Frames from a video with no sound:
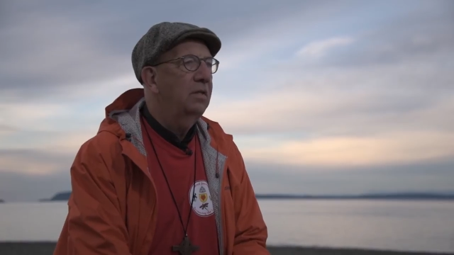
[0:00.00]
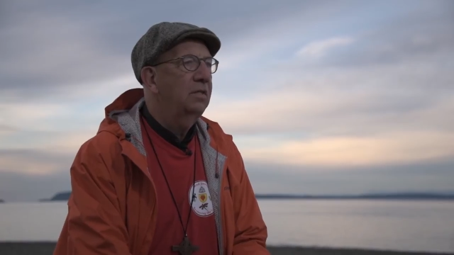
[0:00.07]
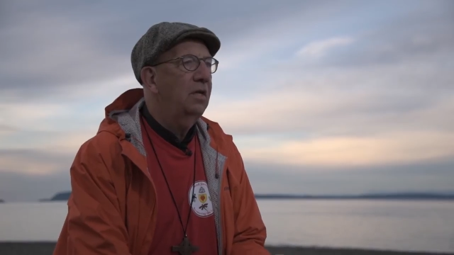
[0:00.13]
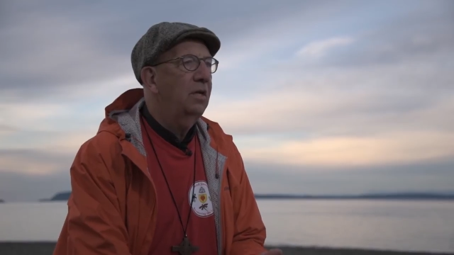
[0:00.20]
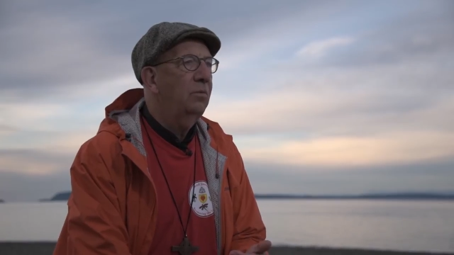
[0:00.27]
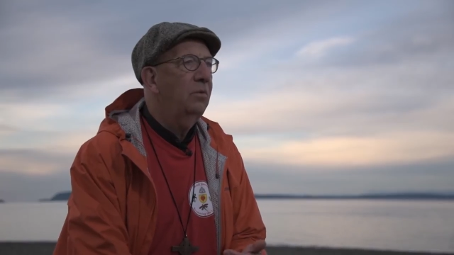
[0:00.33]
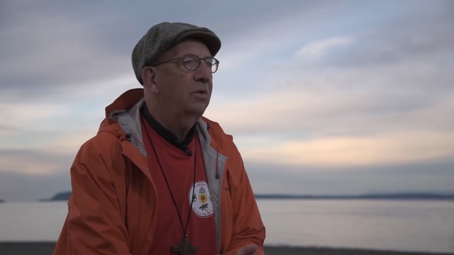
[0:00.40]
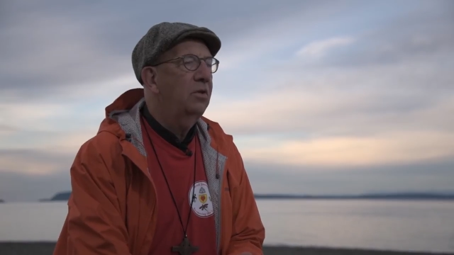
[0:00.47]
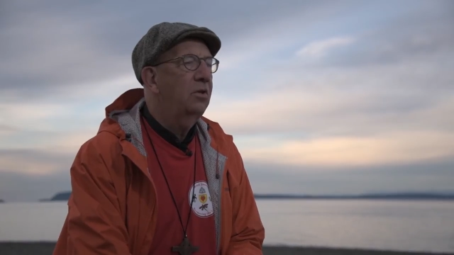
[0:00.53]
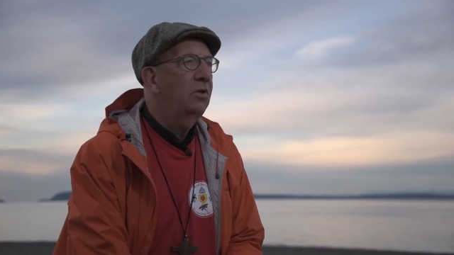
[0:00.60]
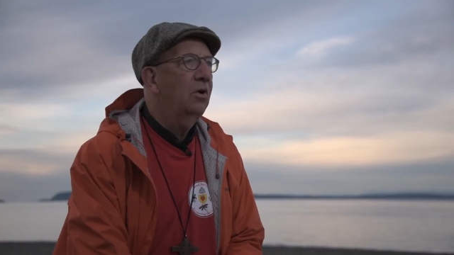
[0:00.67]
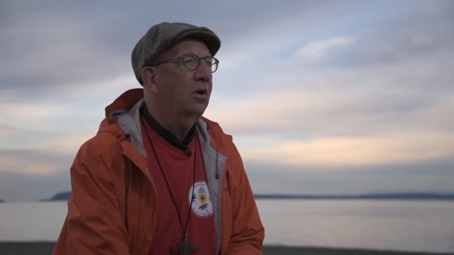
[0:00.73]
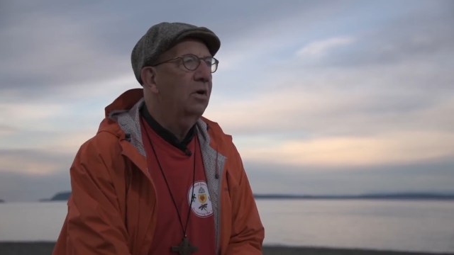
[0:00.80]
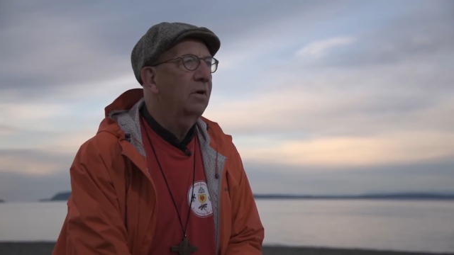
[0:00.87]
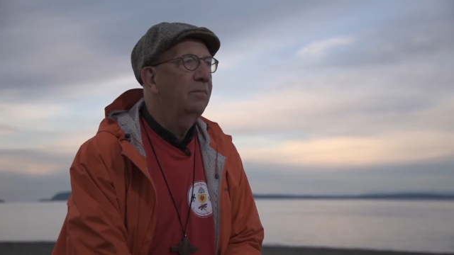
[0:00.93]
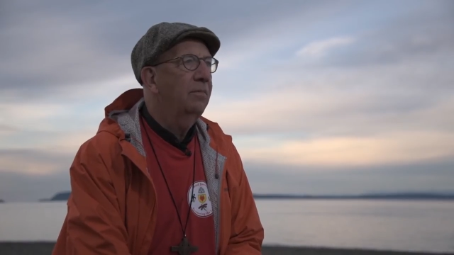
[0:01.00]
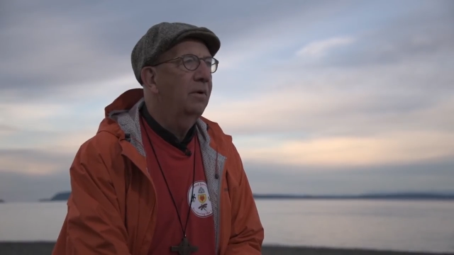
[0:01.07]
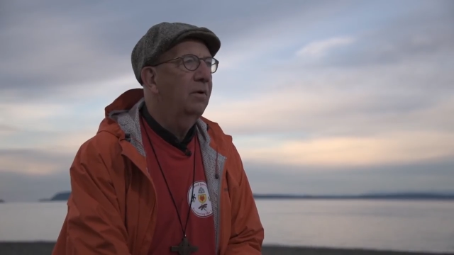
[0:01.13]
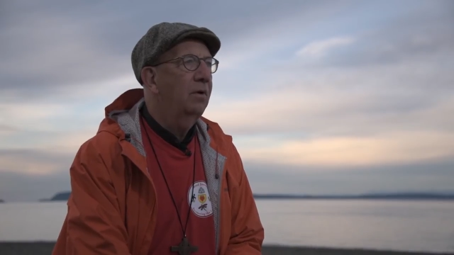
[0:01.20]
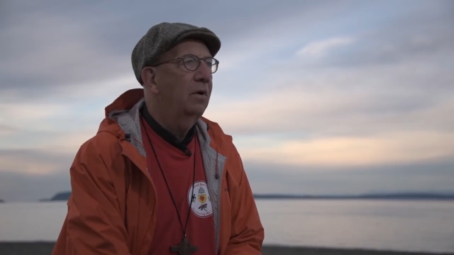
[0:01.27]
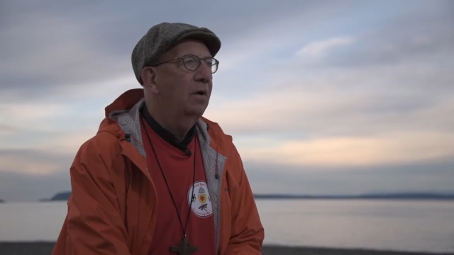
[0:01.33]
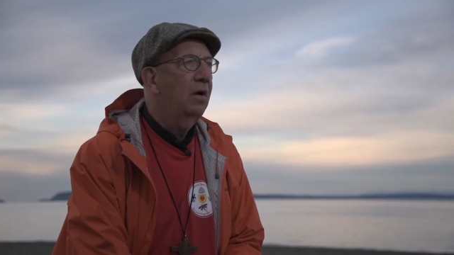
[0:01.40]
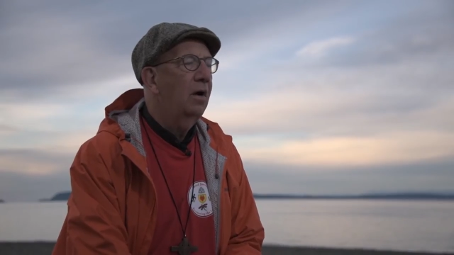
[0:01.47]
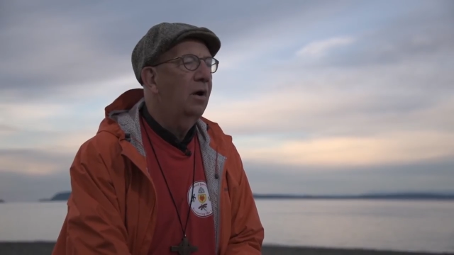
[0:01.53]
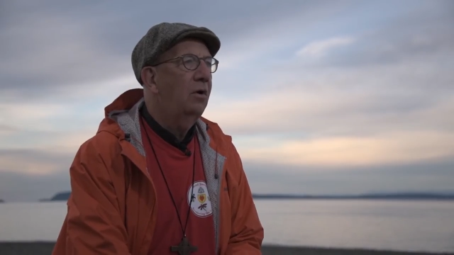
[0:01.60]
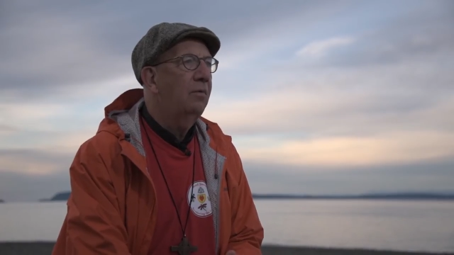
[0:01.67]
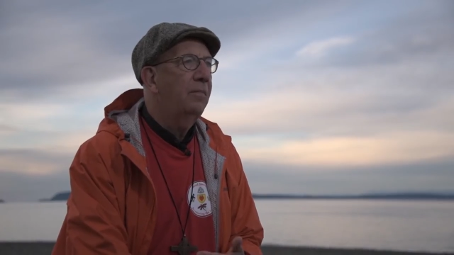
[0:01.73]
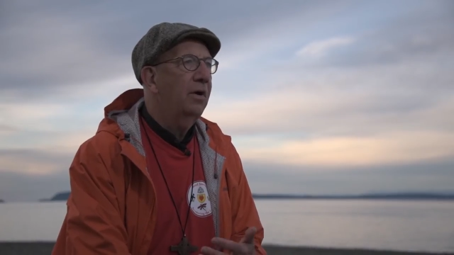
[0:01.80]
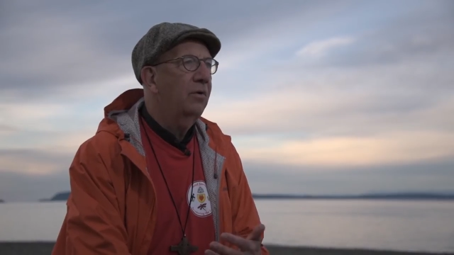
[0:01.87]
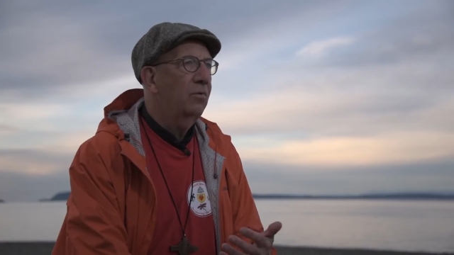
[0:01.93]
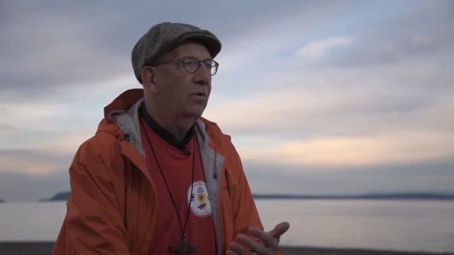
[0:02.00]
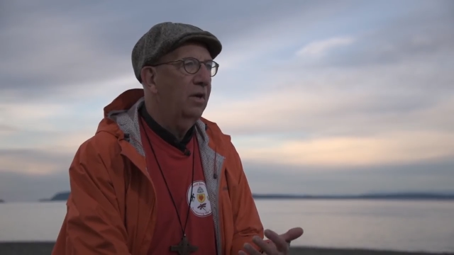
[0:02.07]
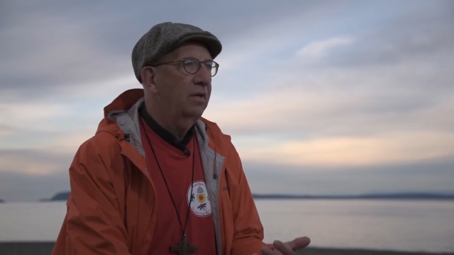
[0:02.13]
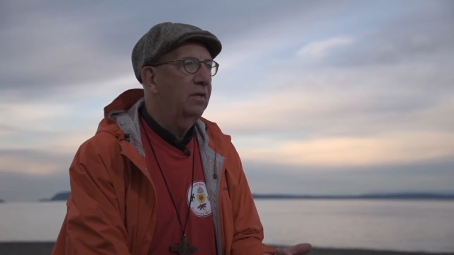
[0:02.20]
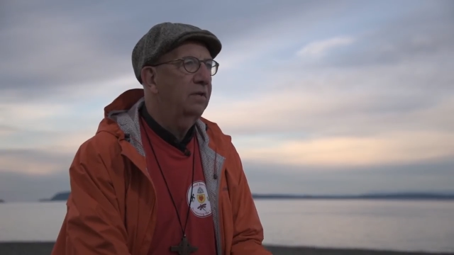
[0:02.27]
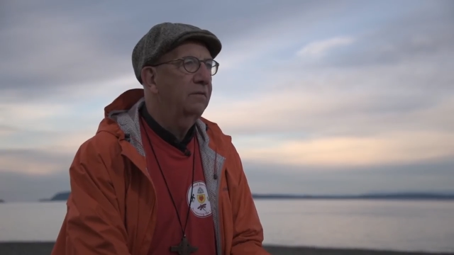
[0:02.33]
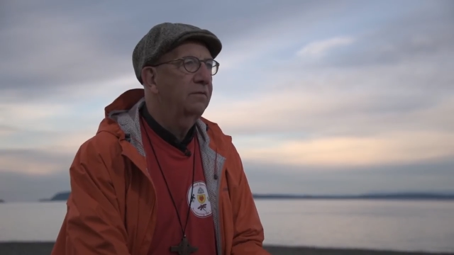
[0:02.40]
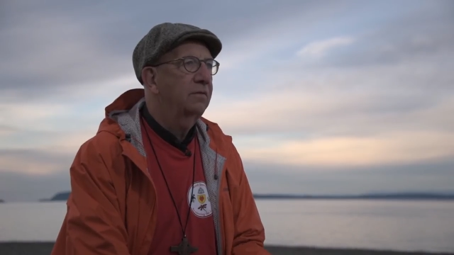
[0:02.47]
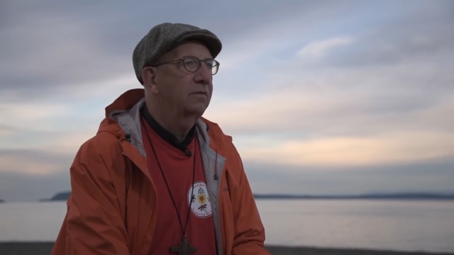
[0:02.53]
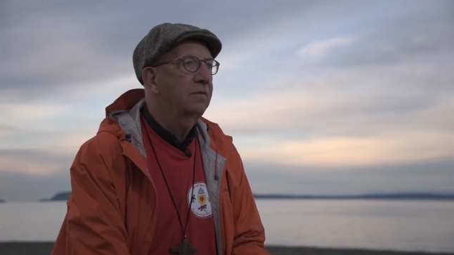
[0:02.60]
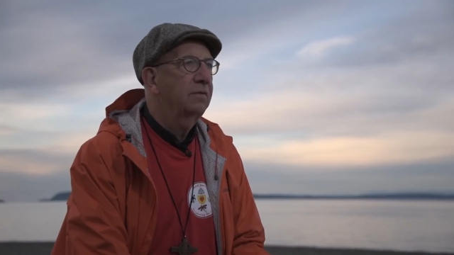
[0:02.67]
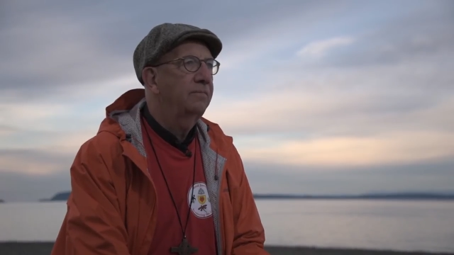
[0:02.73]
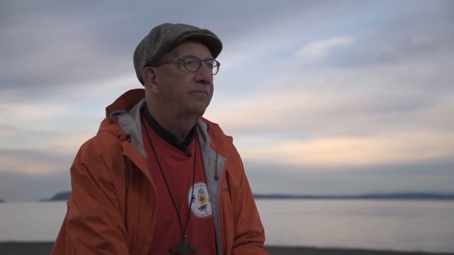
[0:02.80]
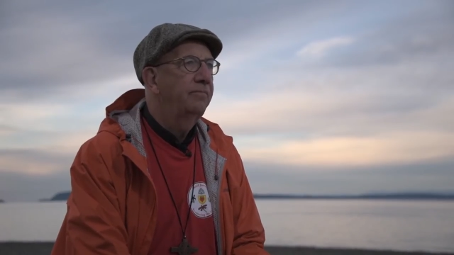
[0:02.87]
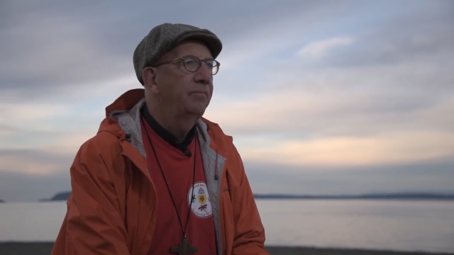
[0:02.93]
say when they talk about all my relatives.